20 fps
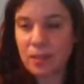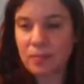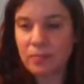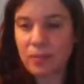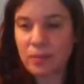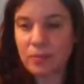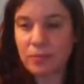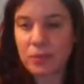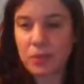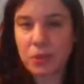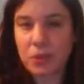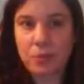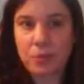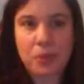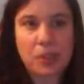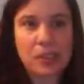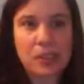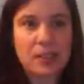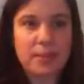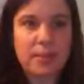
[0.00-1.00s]
for the future
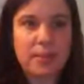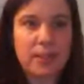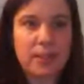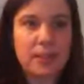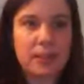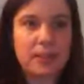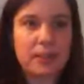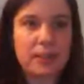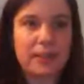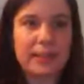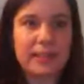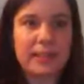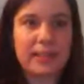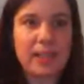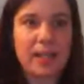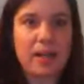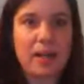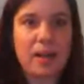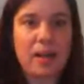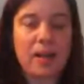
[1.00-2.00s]
more easily. Like you said,
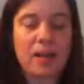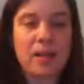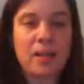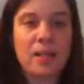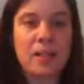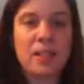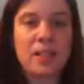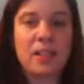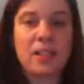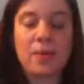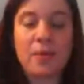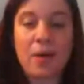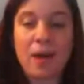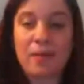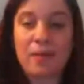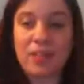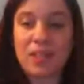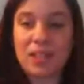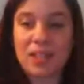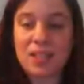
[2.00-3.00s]

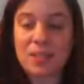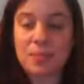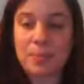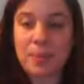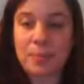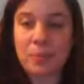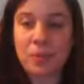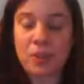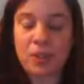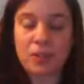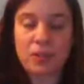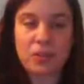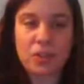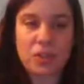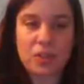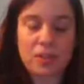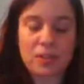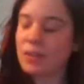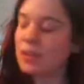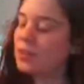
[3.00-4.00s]
having things be more
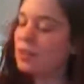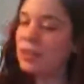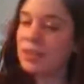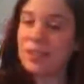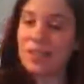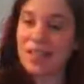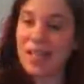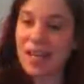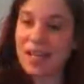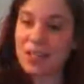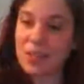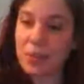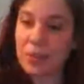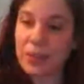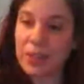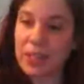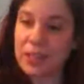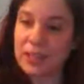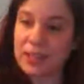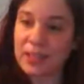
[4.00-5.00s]
just
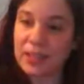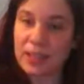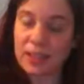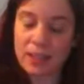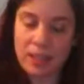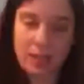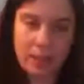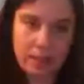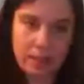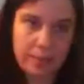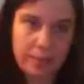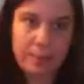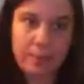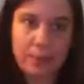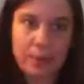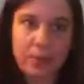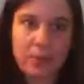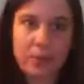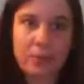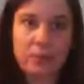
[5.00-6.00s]
task-oriented and letting
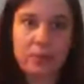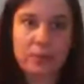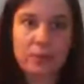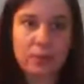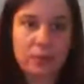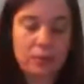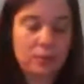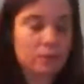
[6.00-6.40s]
people